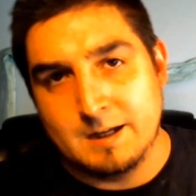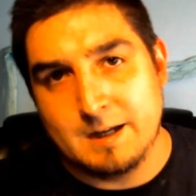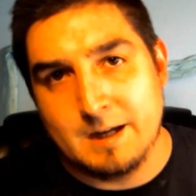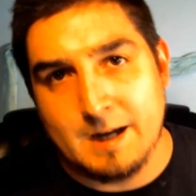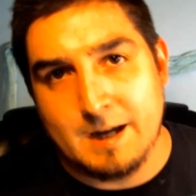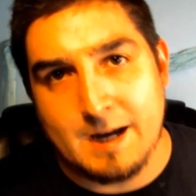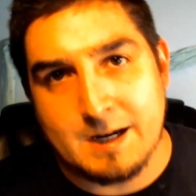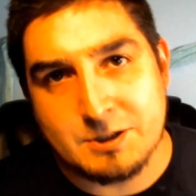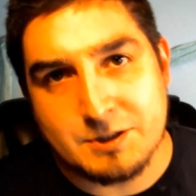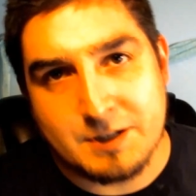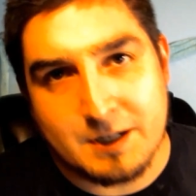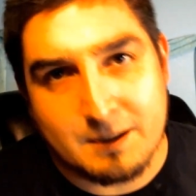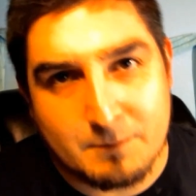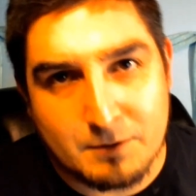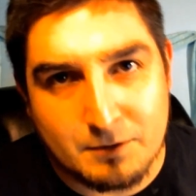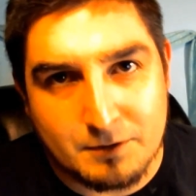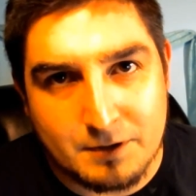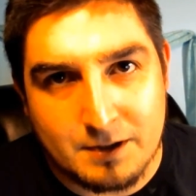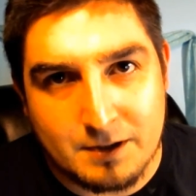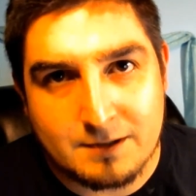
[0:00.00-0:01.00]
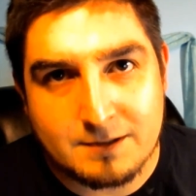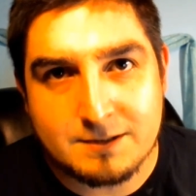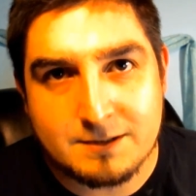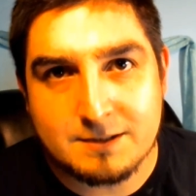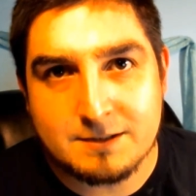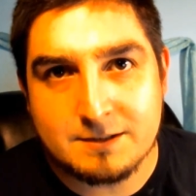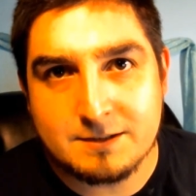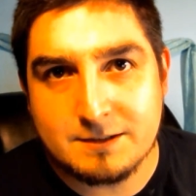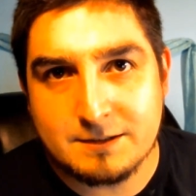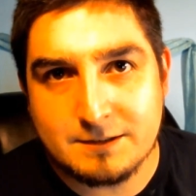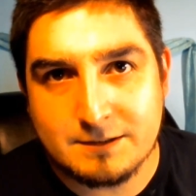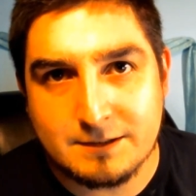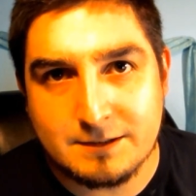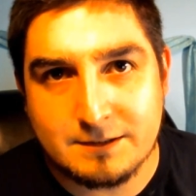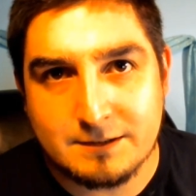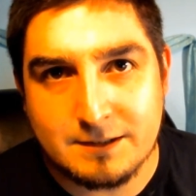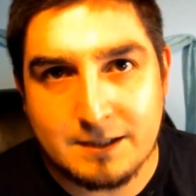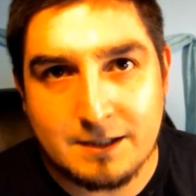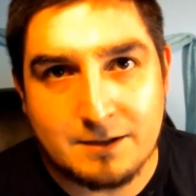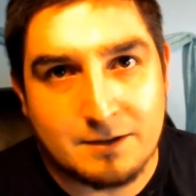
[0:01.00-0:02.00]
Hashtag Bonehawks
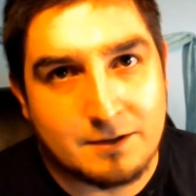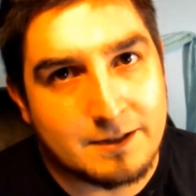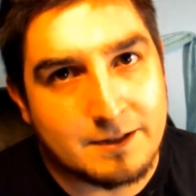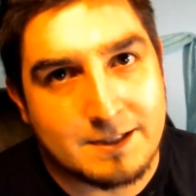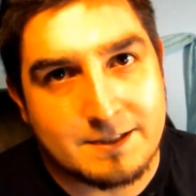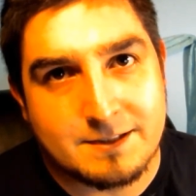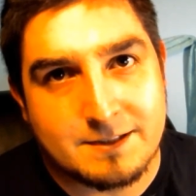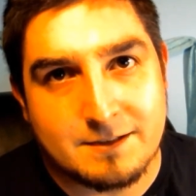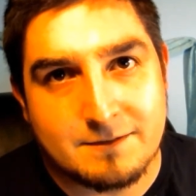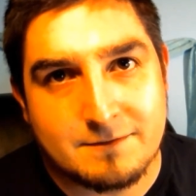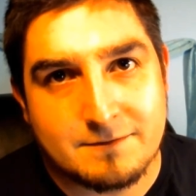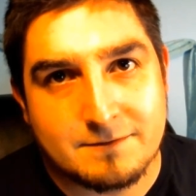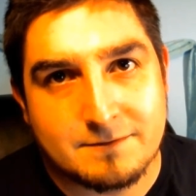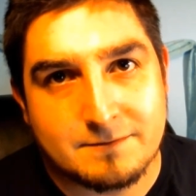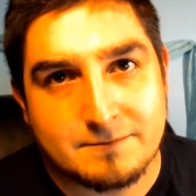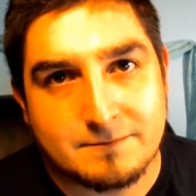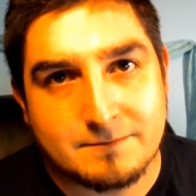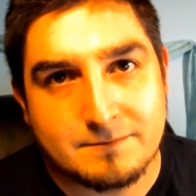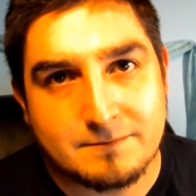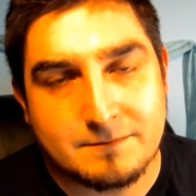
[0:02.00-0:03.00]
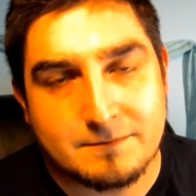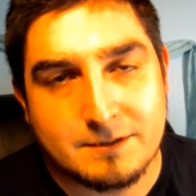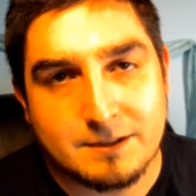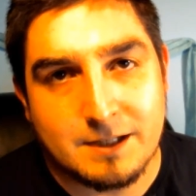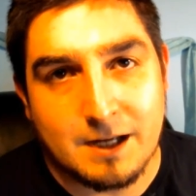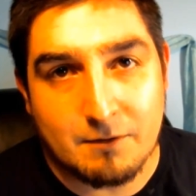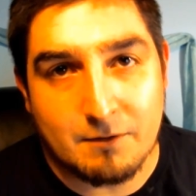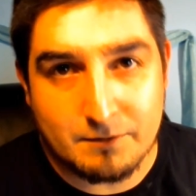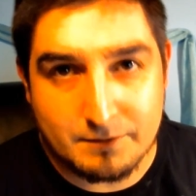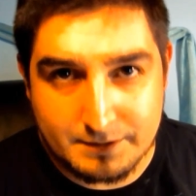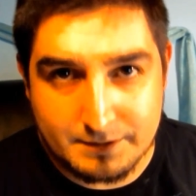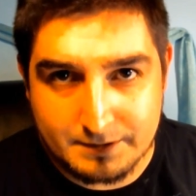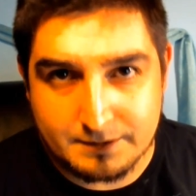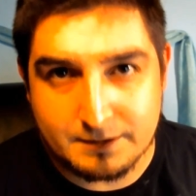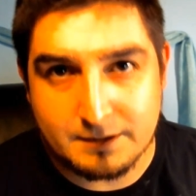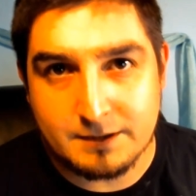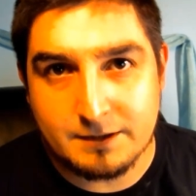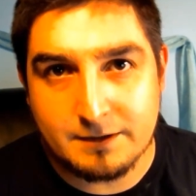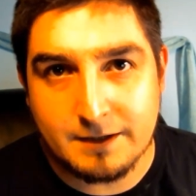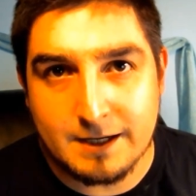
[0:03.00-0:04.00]
and all that stuff. And we will see
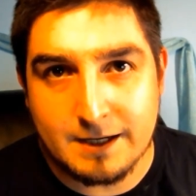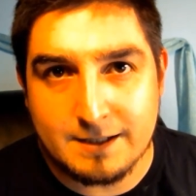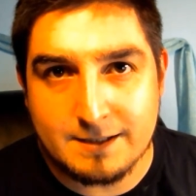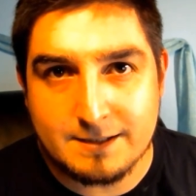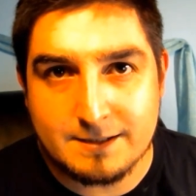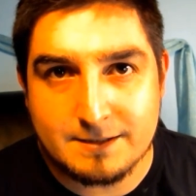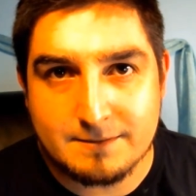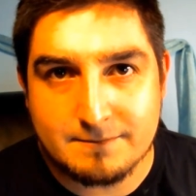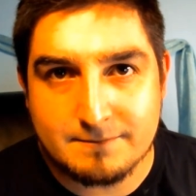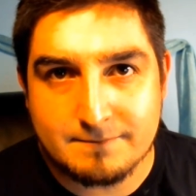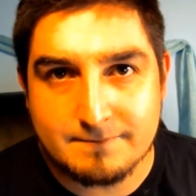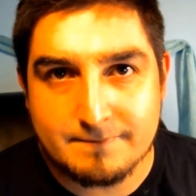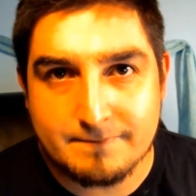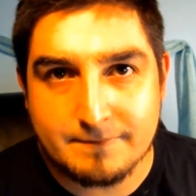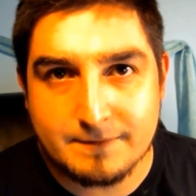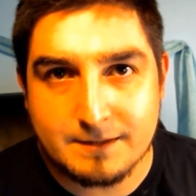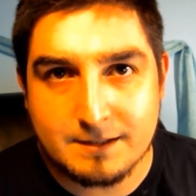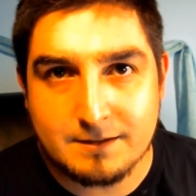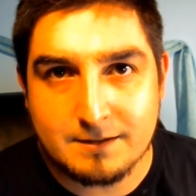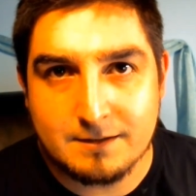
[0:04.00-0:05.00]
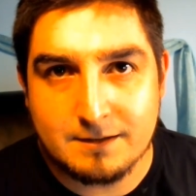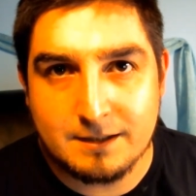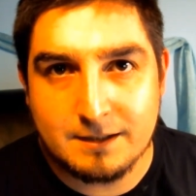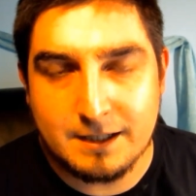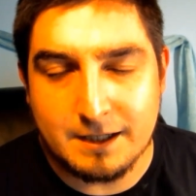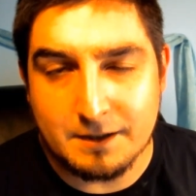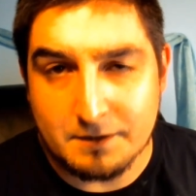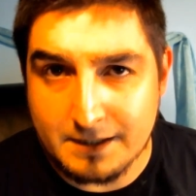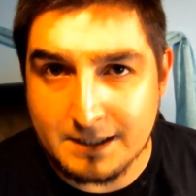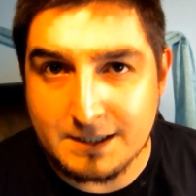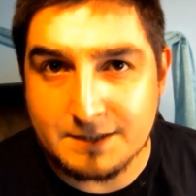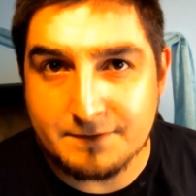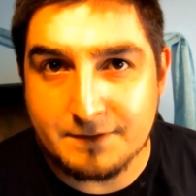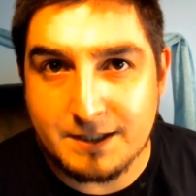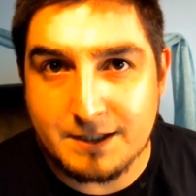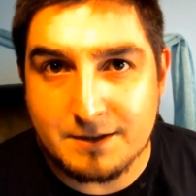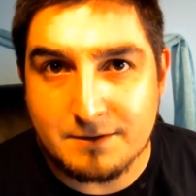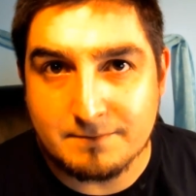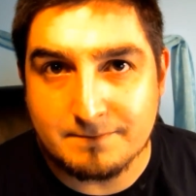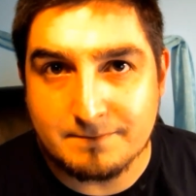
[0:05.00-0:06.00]
all you guys in the next video.